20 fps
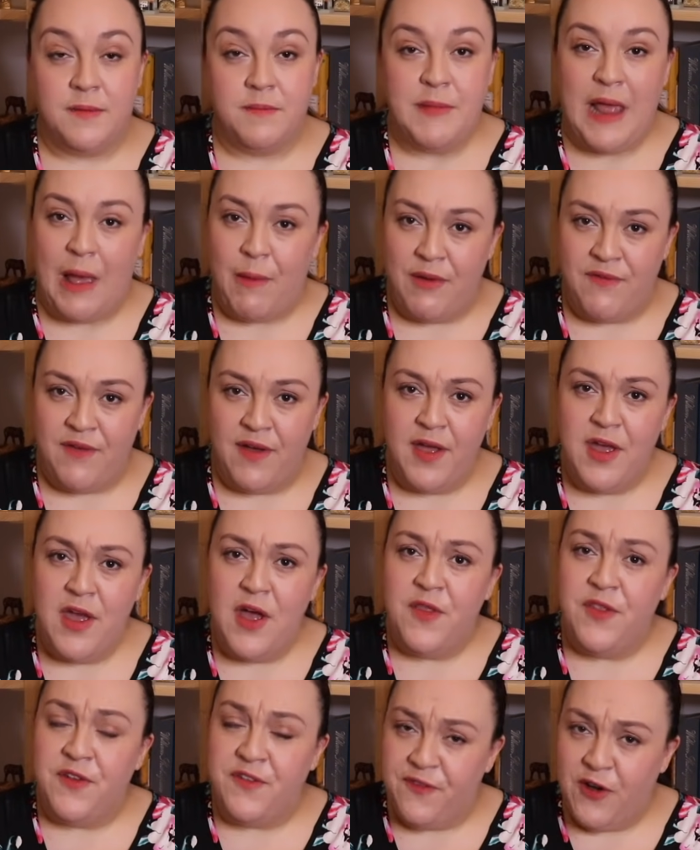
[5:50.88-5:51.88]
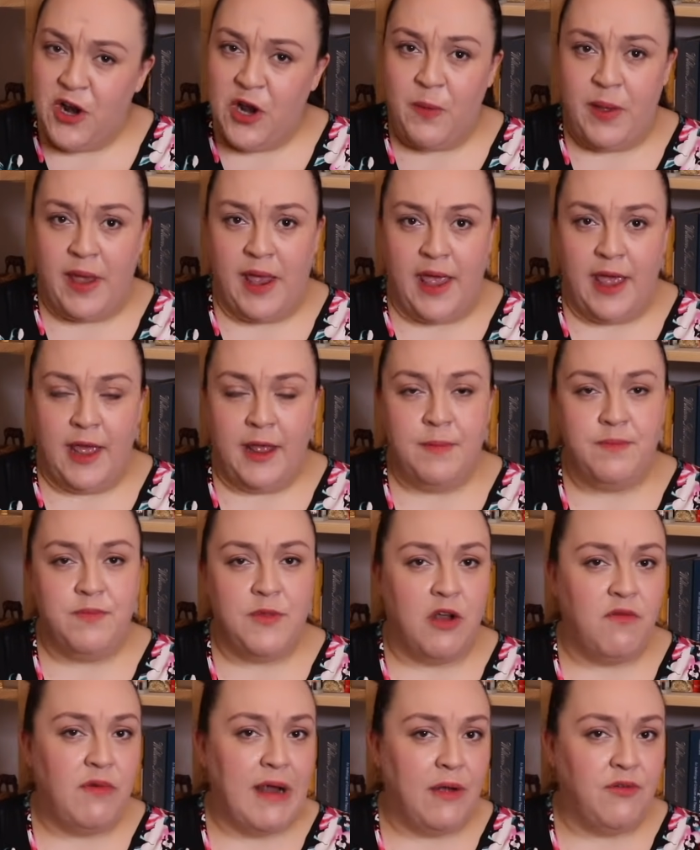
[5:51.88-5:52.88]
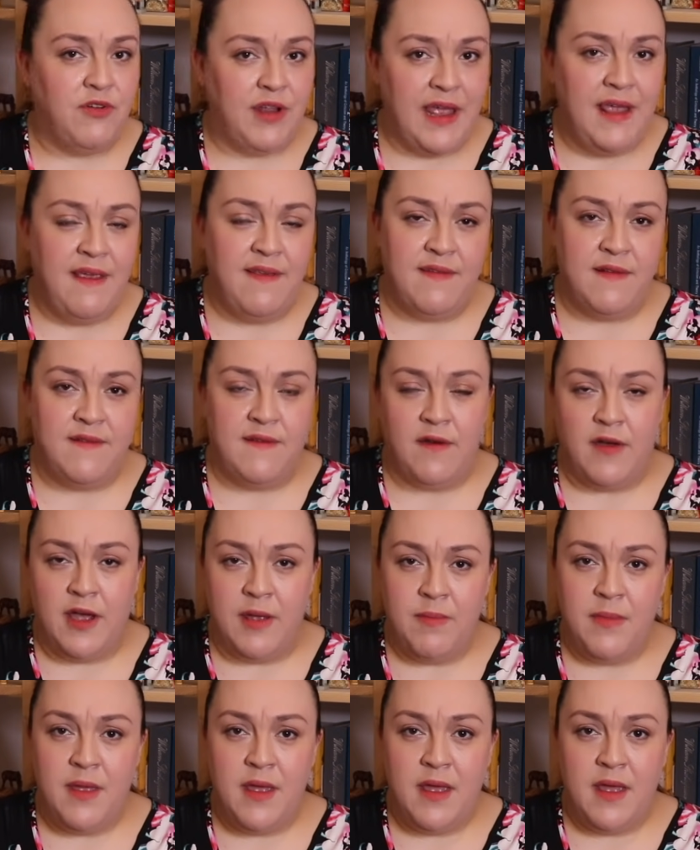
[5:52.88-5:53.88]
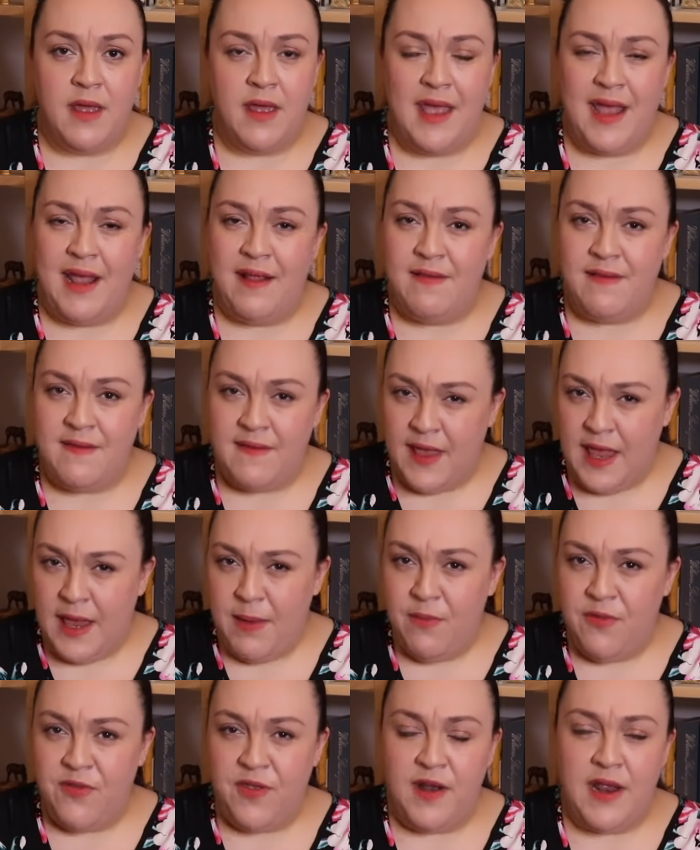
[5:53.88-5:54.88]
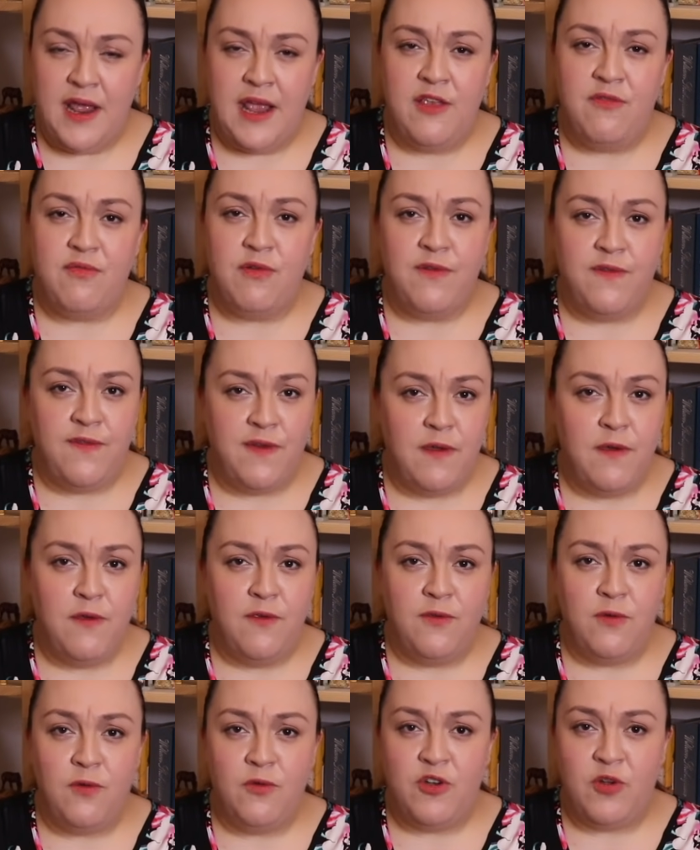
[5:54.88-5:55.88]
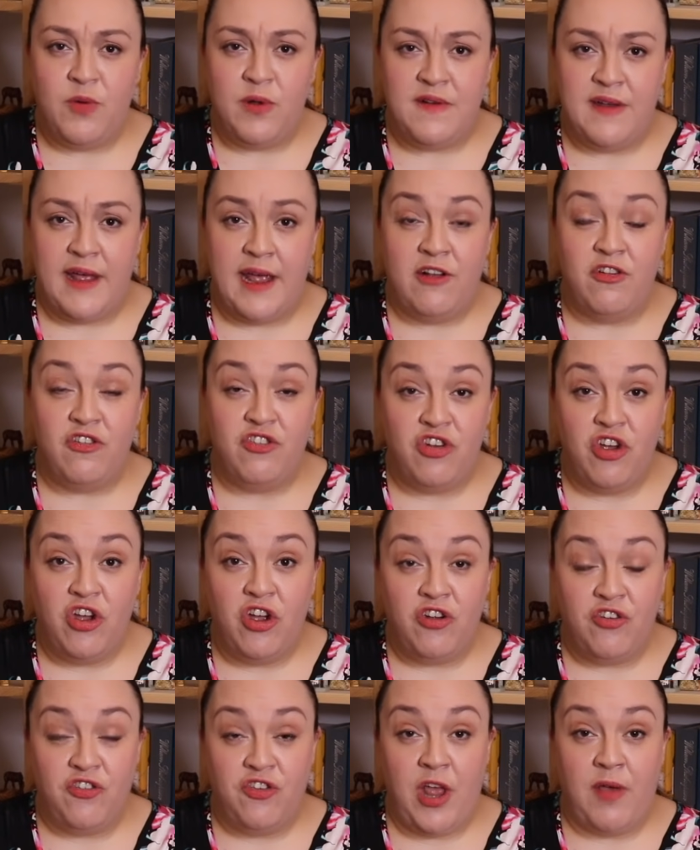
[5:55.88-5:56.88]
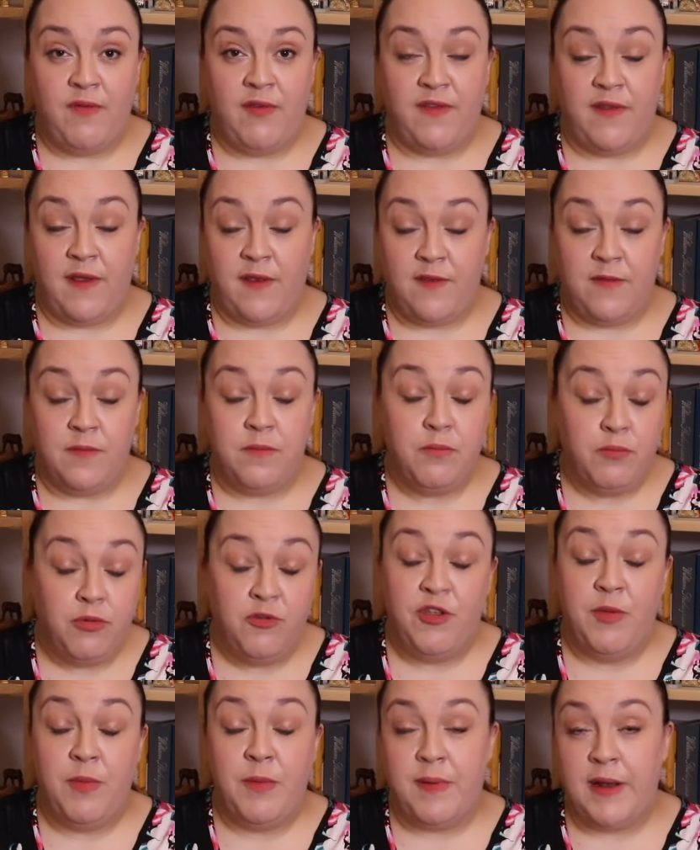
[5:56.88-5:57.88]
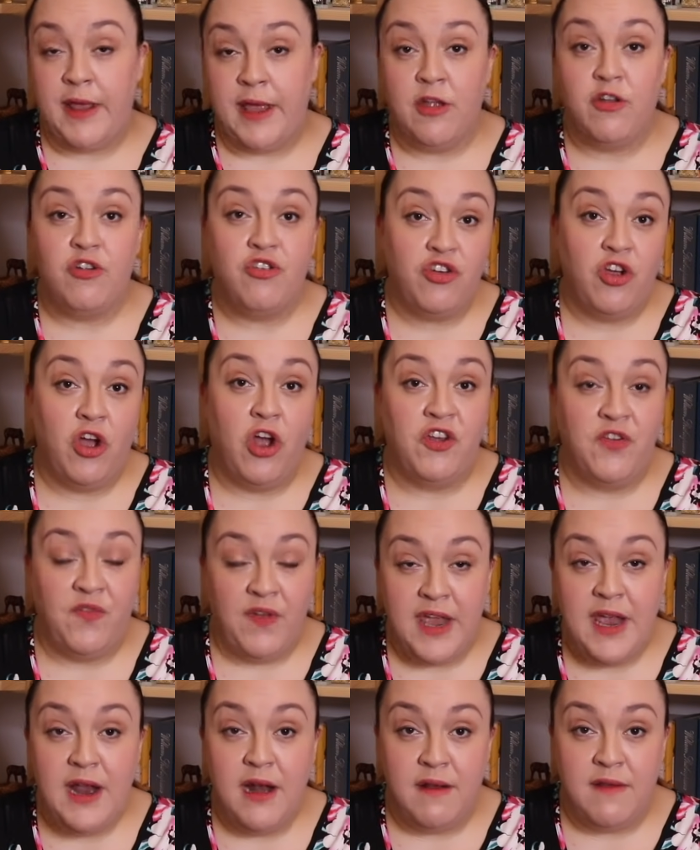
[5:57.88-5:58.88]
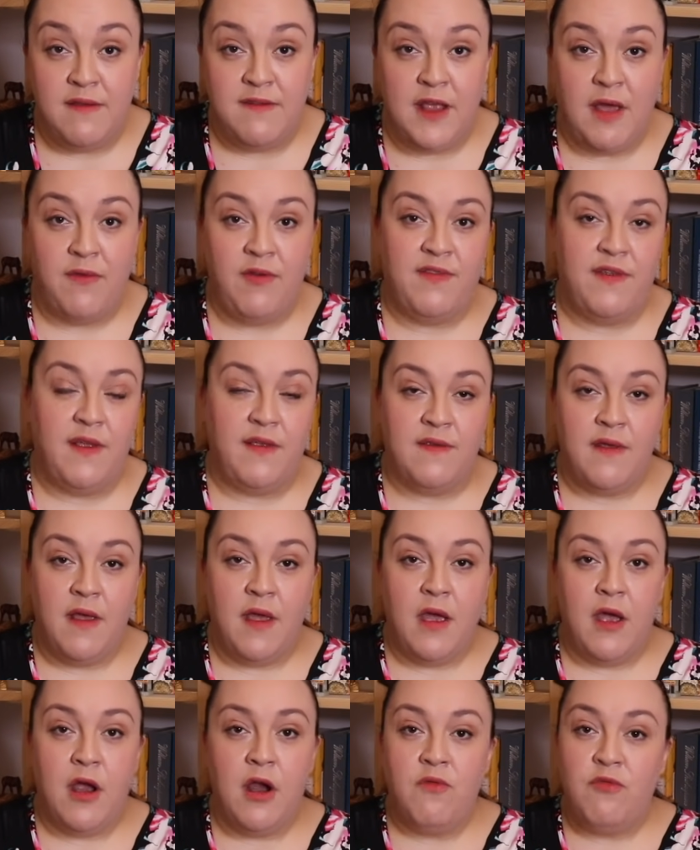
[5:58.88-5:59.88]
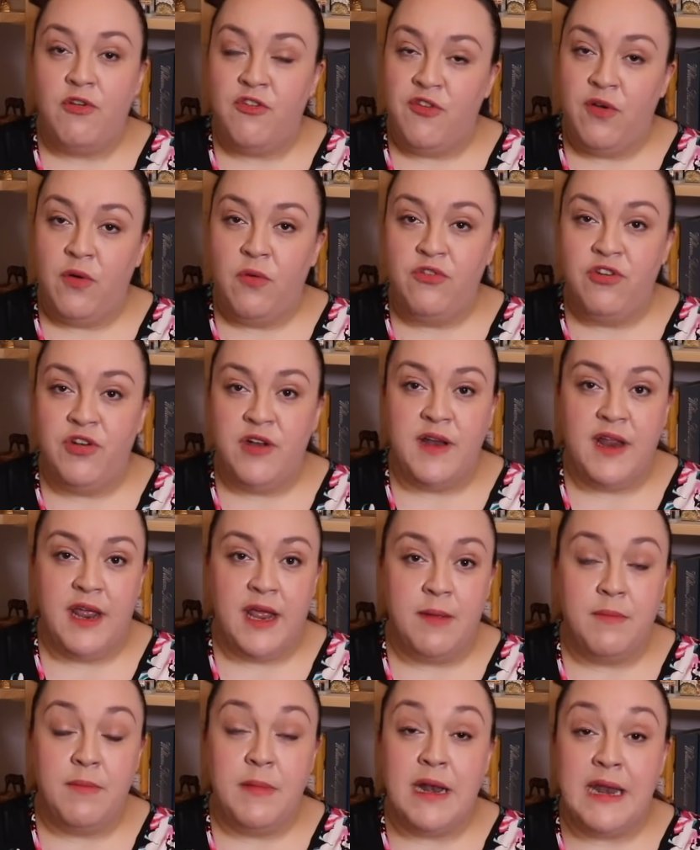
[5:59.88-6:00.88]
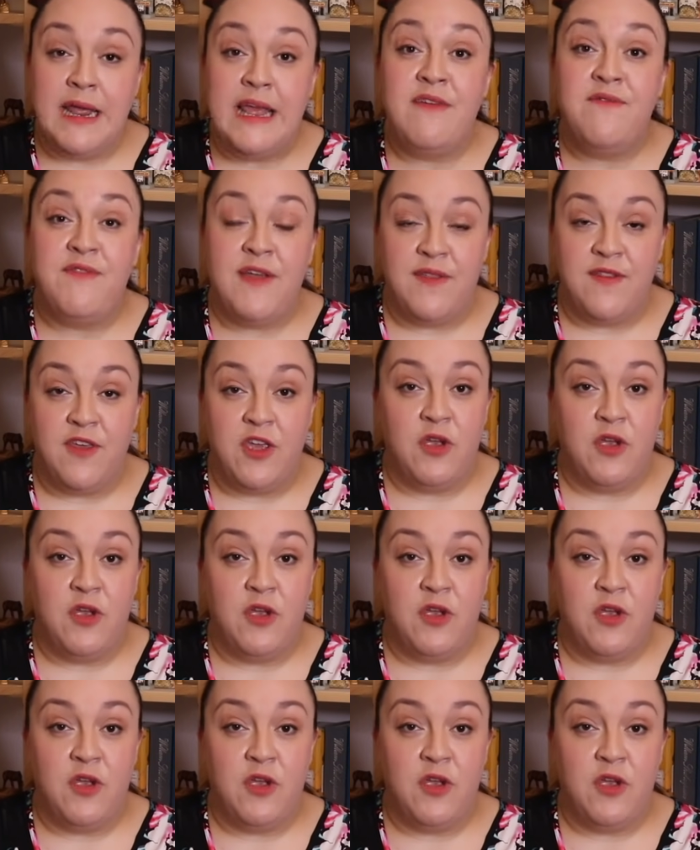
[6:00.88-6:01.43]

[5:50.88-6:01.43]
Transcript: However, the following year, around Easter time, it seems that his refusal to attend church services, presumably Church of England services, resulted in him leaving the